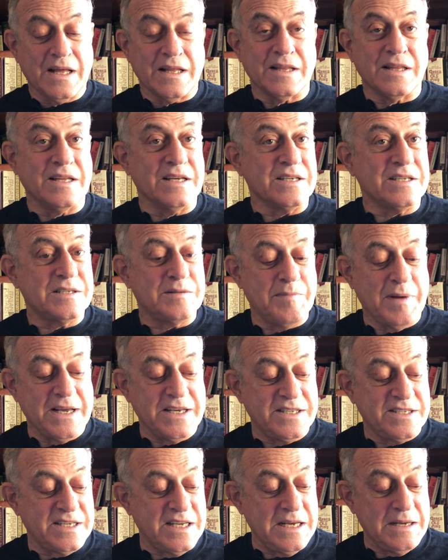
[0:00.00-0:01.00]
This may
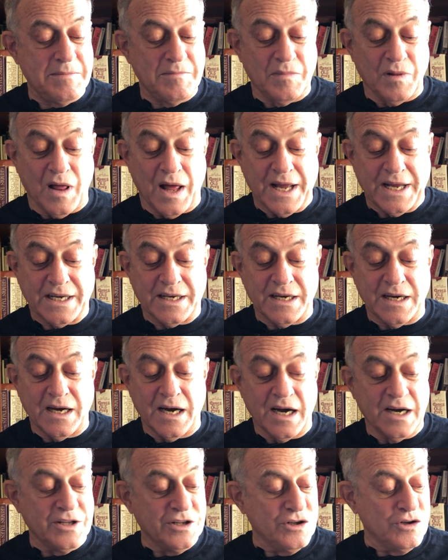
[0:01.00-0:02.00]
seem like
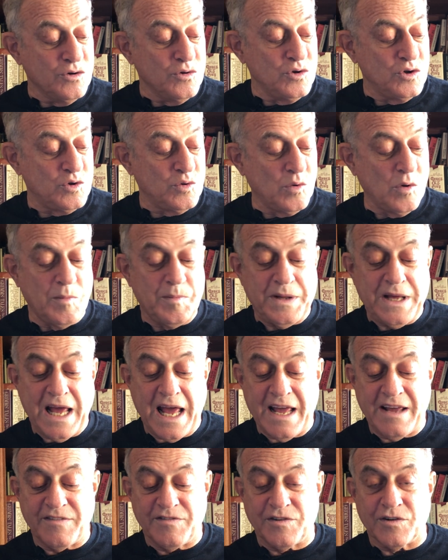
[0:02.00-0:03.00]
unusual
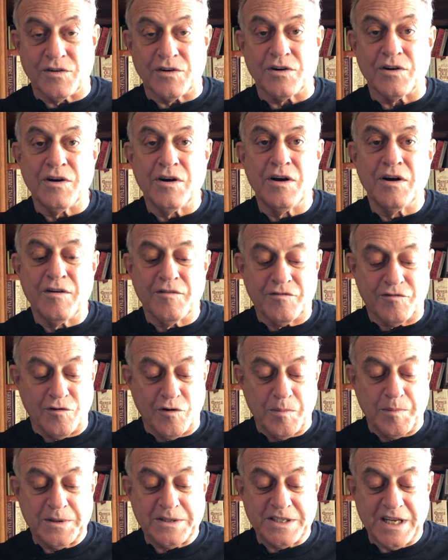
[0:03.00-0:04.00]
behavior for
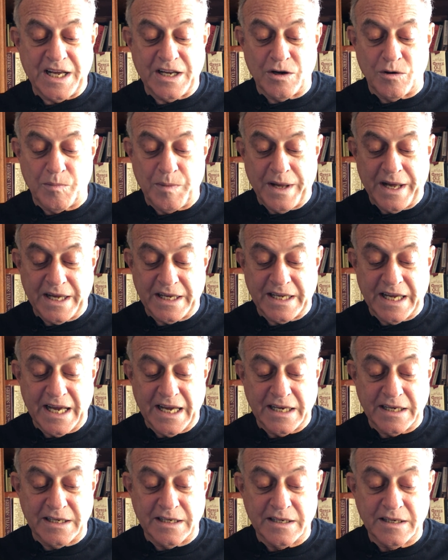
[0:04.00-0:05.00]
a potato
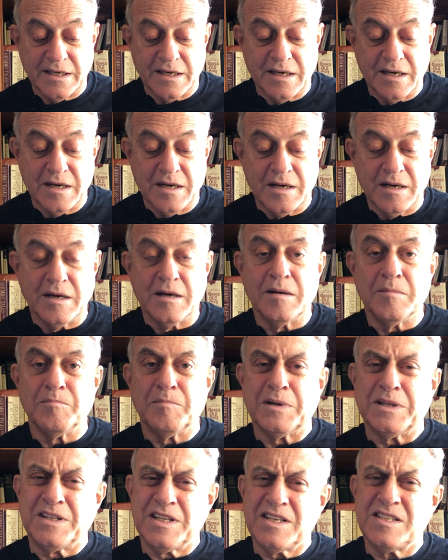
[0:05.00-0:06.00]
pancake,
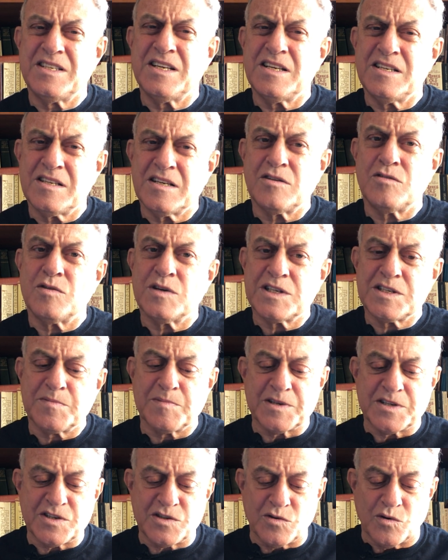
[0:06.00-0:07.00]
but this is a
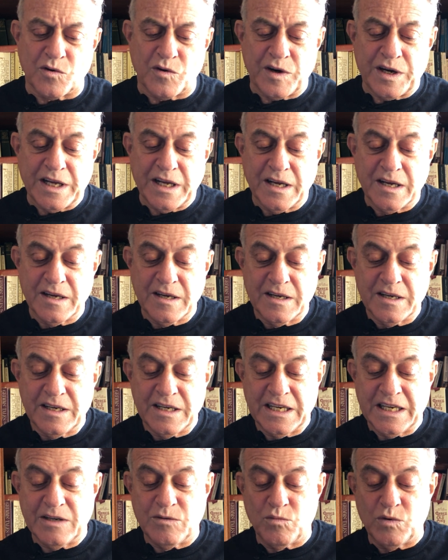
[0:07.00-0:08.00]
Christmas story
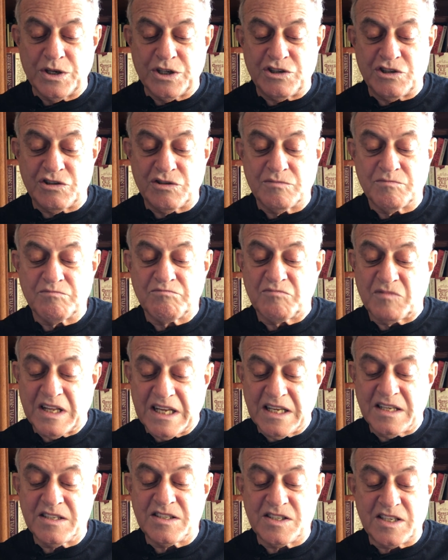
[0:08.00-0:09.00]
in which
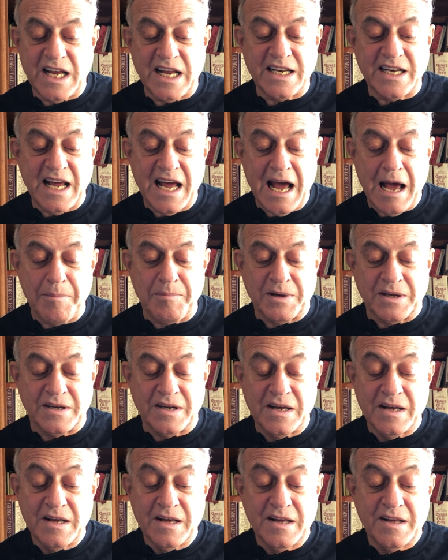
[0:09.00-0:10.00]
things tend to
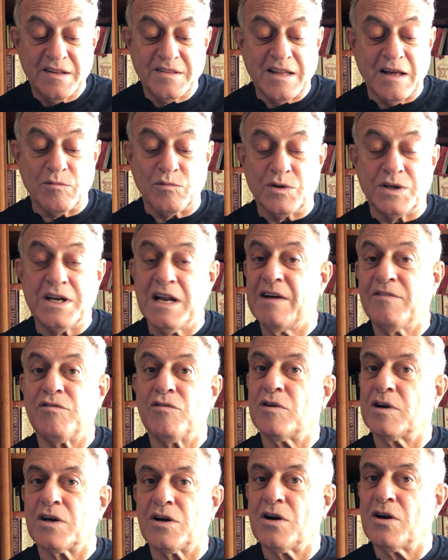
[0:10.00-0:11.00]
happen that would
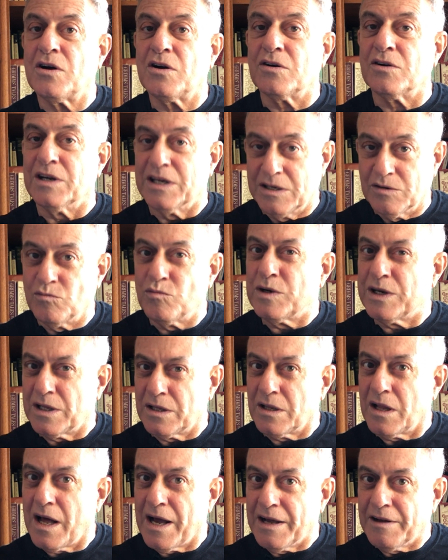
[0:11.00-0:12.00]
never occur in real
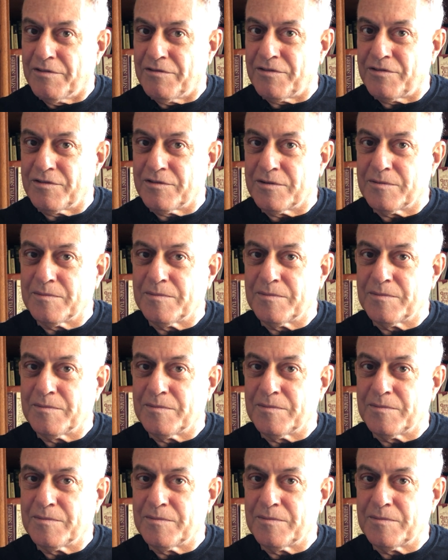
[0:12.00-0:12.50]
life.